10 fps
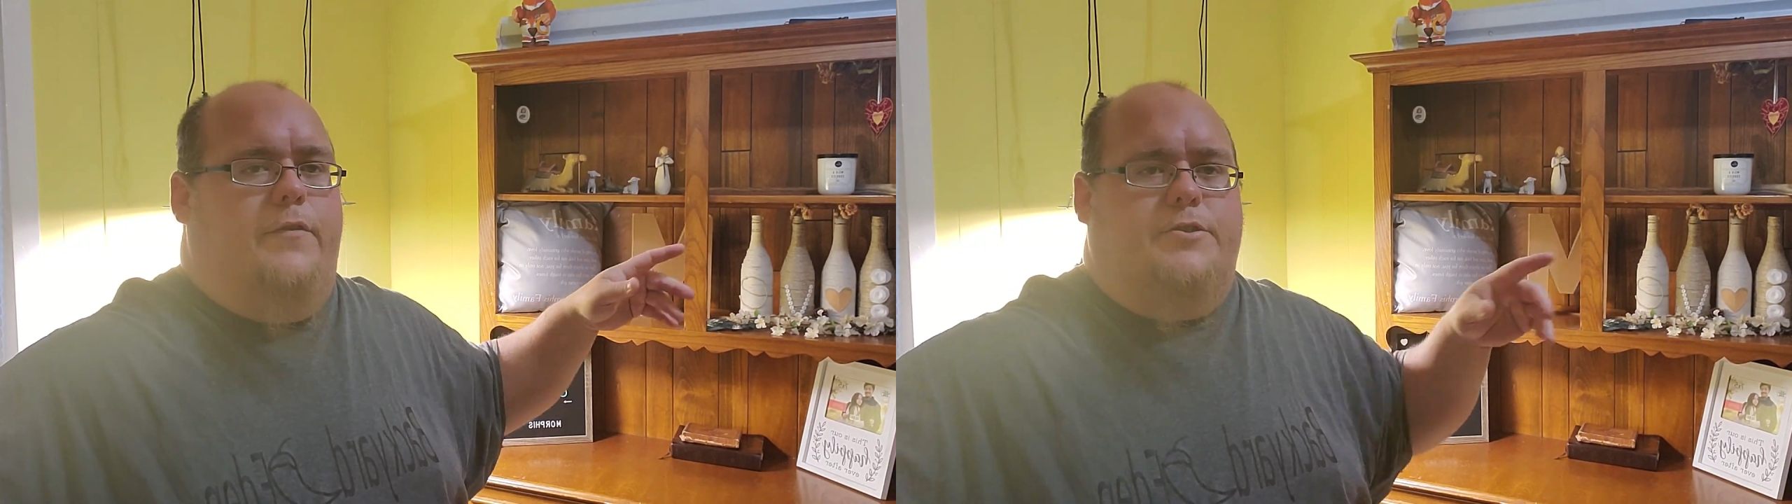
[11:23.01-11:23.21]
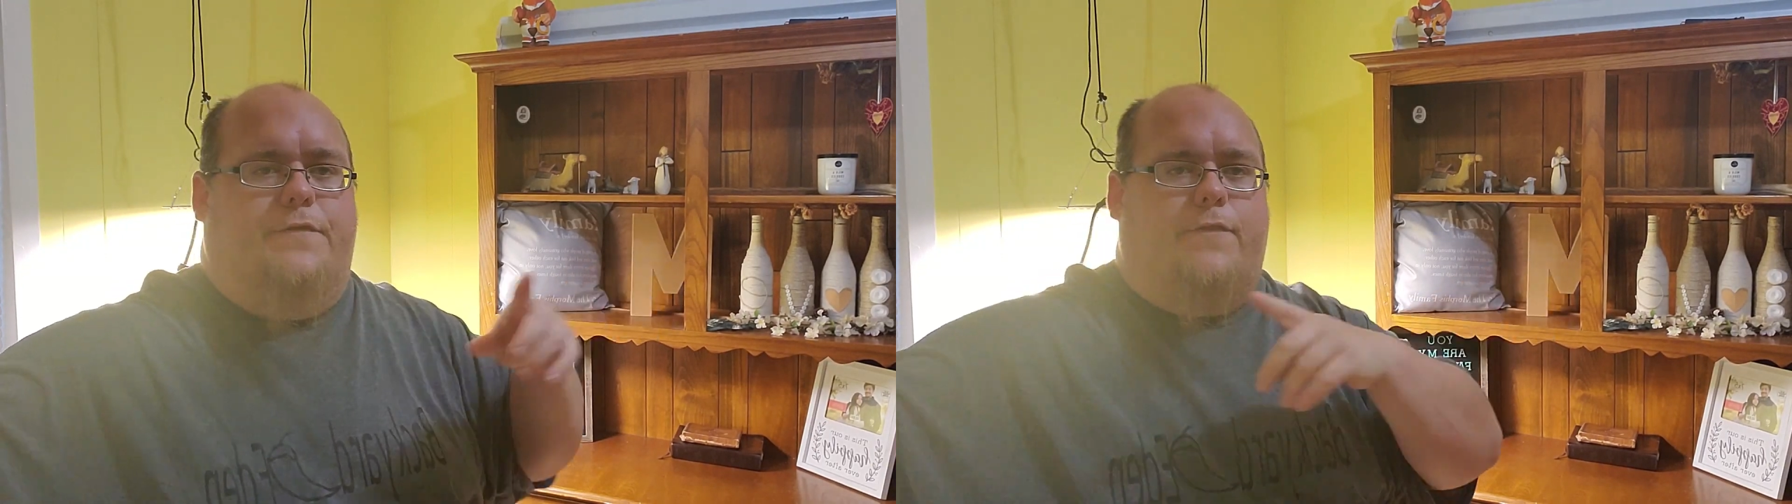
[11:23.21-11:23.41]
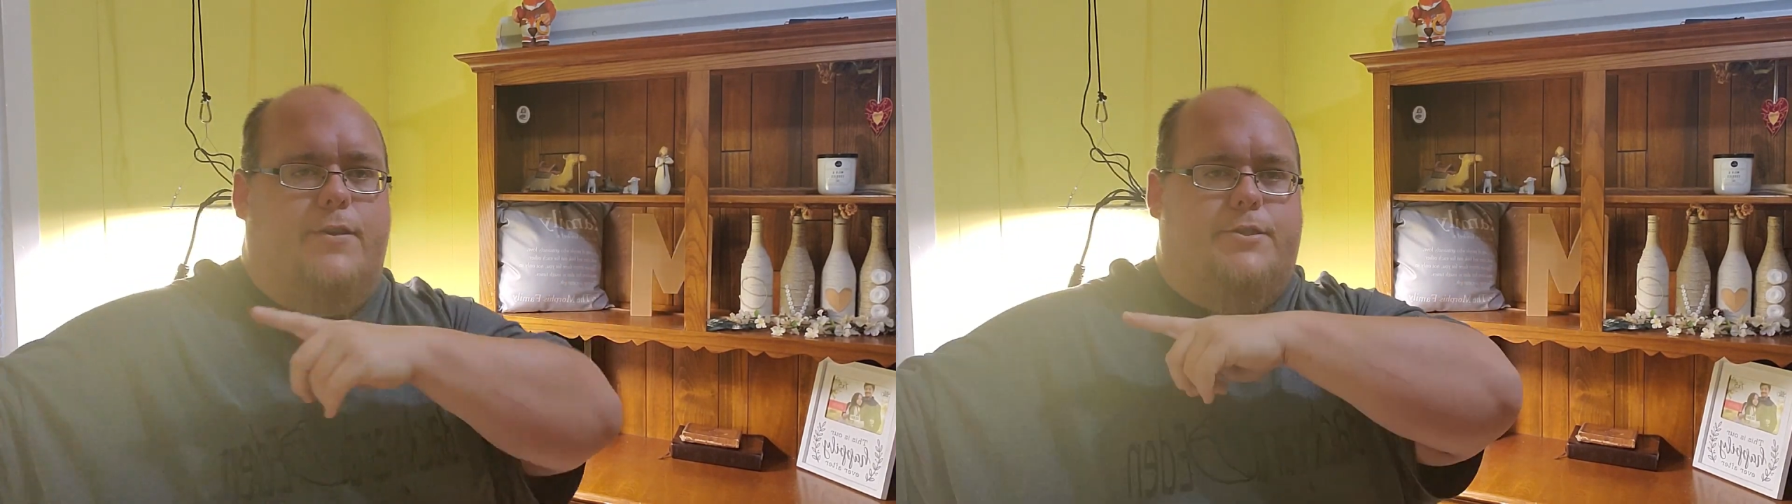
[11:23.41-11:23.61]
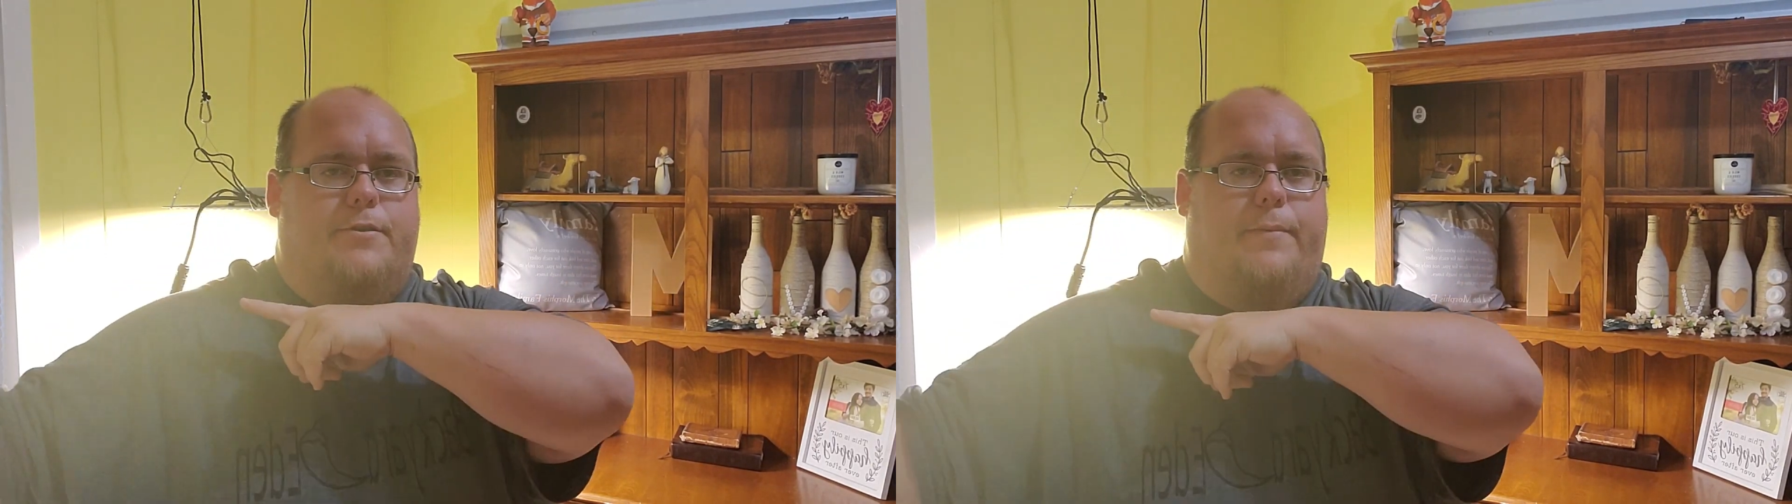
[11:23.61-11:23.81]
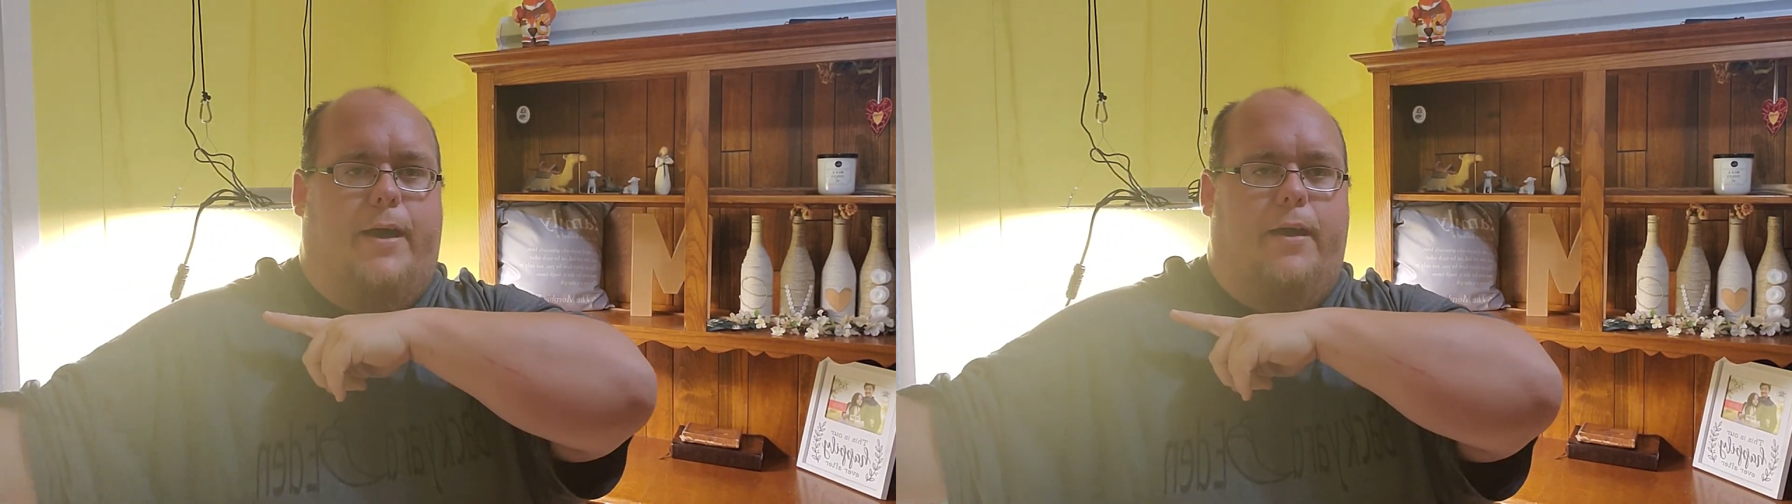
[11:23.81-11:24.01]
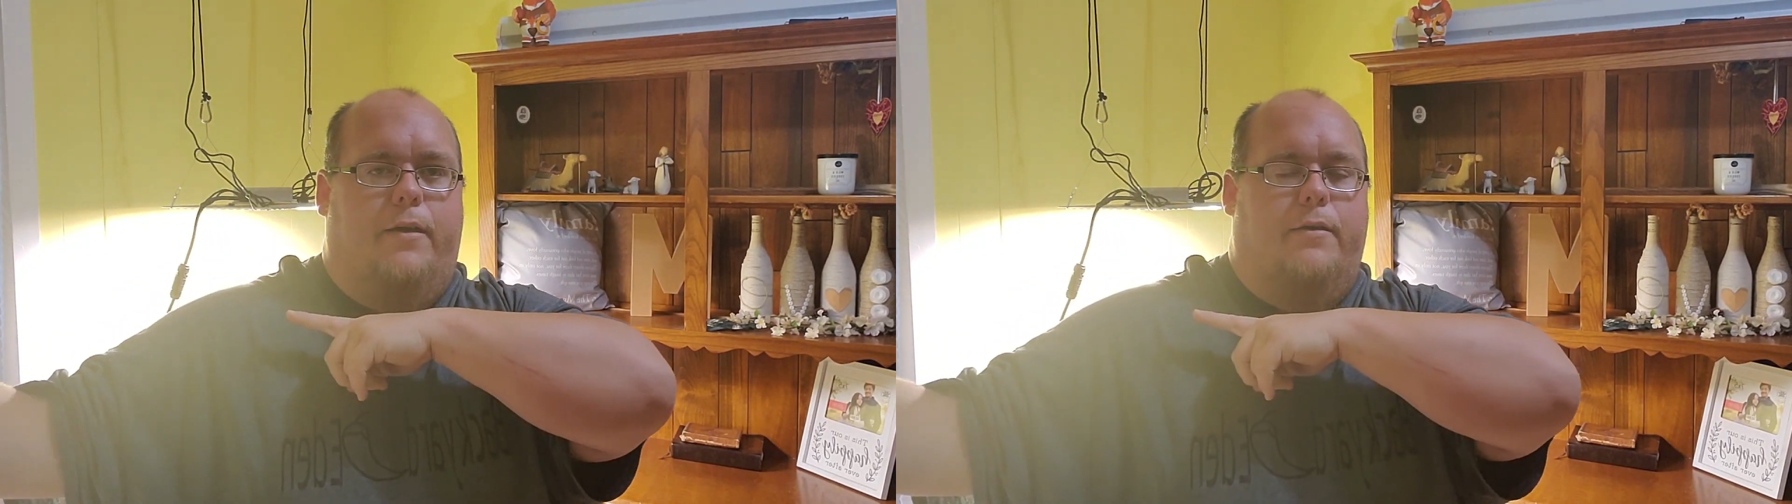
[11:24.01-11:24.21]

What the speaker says: There's a fridge to my